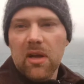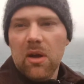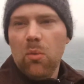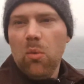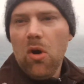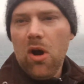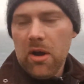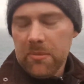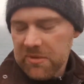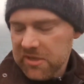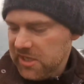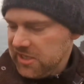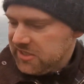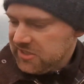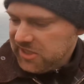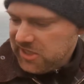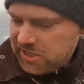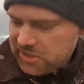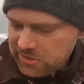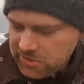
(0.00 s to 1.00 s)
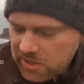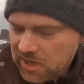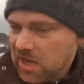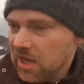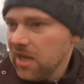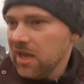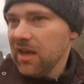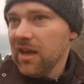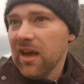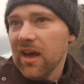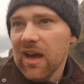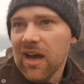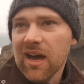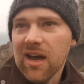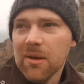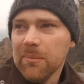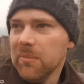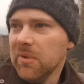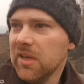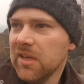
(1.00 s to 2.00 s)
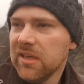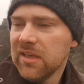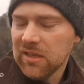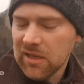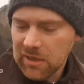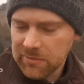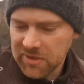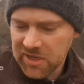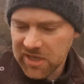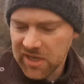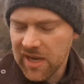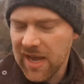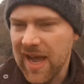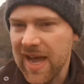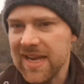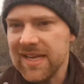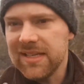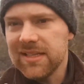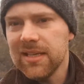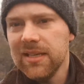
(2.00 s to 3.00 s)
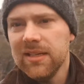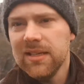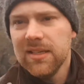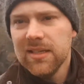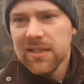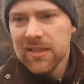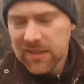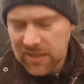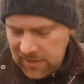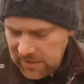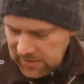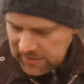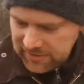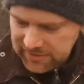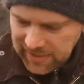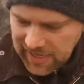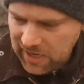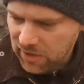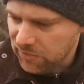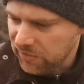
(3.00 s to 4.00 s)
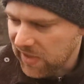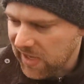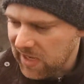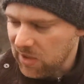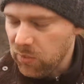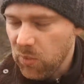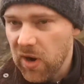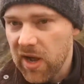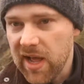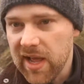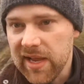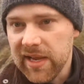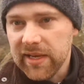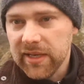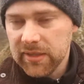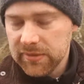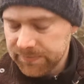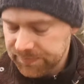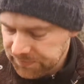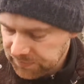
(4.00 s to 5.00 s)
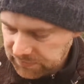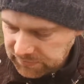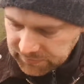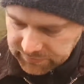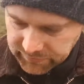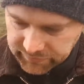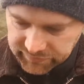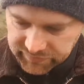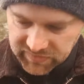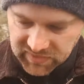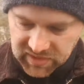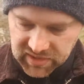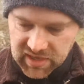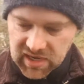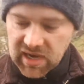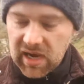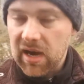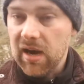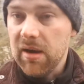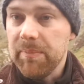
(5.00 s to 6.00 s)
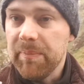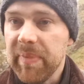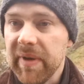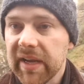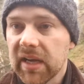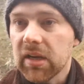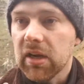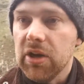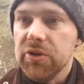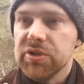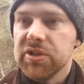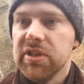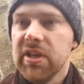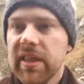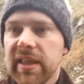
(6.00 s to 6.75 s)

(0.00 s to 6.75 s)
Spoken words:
what I'm going to do, I'm going to head down that way a bit closer to